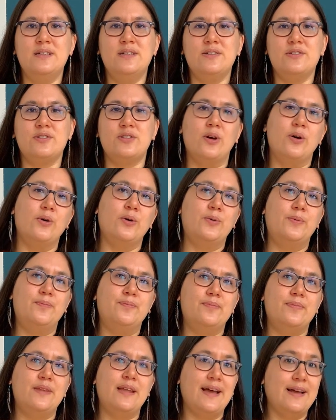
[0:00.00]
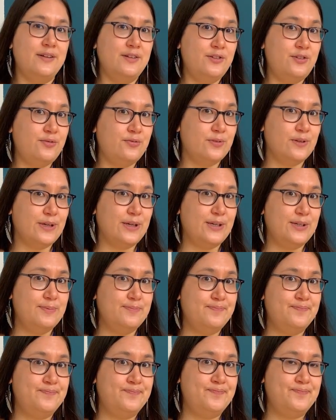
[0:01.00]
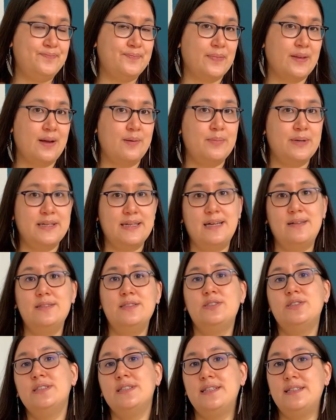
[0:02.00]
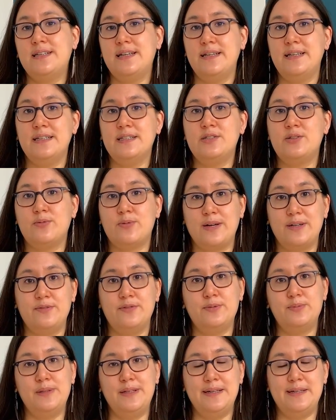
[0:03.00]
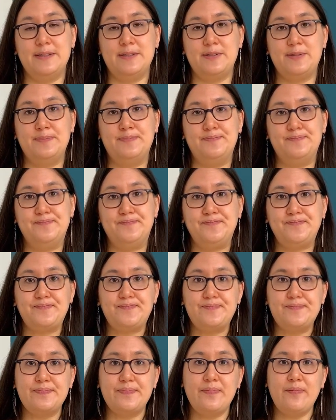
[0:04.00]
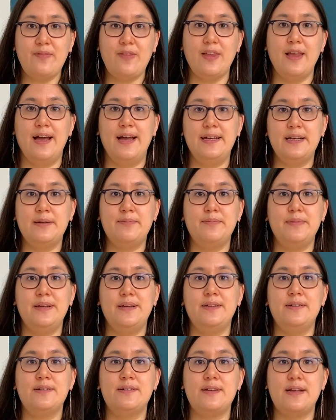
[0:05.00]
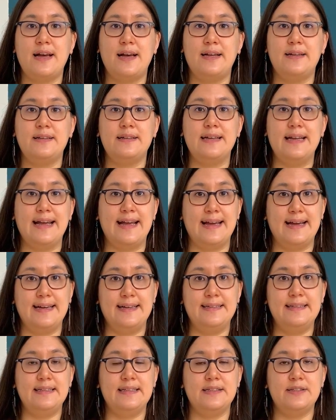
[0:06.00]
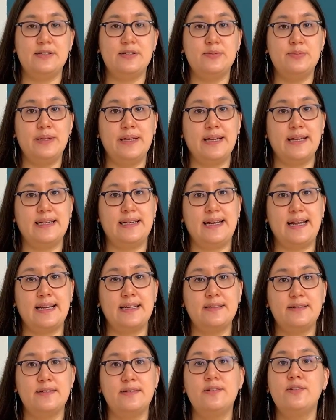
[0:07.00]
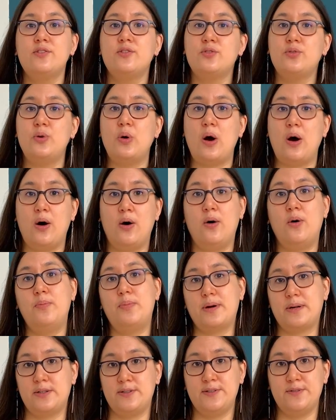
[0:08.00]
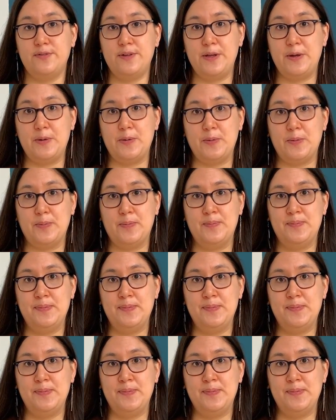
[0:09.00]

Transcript: So the head is free, but now it should take its rightful place. And that means that the head needs to be connected to all parts of you.